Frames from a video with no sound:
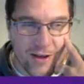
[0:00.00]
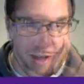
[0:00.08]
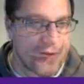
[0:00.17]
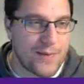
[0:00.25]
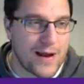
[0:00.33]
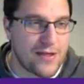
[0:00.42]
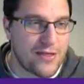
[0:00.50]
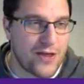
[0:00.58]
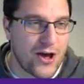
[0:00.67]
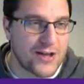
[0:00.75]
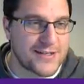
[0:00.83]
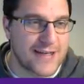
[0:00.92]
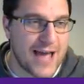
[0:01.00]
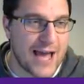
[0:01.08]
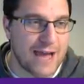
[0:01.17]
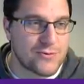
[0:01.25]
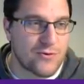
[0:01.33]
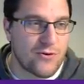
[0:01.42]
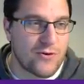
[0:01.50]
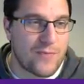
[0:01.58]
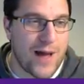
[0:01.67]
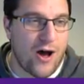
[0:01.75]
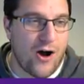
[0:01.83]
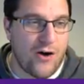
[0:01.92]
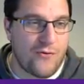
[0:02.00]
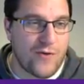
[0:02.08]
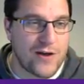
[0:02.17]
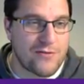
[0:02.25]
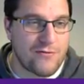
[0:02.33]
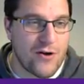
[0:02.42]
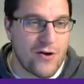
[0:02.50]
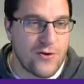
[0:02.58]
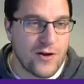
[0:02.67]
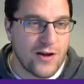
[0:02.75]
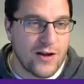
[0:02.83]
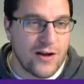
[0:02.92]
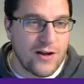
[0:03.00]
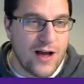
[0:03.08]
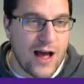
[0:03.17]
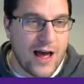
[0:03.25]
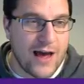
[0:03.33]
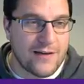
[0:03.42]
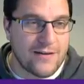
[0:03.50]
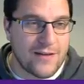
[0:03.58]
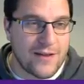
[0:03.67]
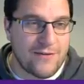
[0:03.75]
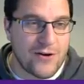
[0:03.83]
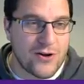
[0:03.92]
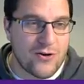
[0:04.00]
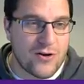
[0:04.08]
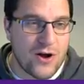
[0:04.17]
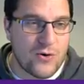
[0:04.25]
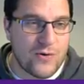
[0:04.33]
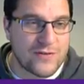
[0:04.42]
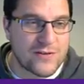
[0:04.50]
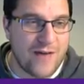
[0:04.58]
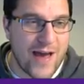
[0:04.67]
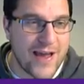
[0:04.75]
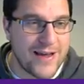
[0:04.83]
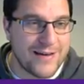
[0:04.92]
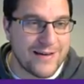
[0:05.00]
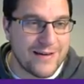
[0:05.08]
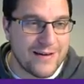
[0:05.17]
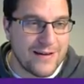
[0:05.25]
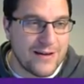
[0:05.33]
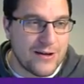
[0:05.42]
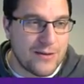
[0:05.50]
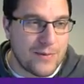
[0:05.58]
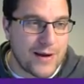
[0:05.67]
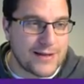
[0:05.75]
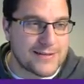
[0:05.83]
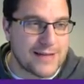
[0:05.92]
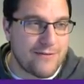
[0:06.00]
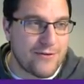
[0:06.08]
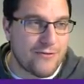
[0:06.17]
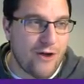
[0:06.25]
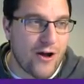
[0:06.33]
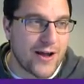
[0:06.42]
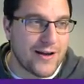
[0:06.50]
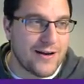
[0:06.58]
We play 30 games. We're about halfway through, and they've only got a goal difference of eight. Played seven. Right.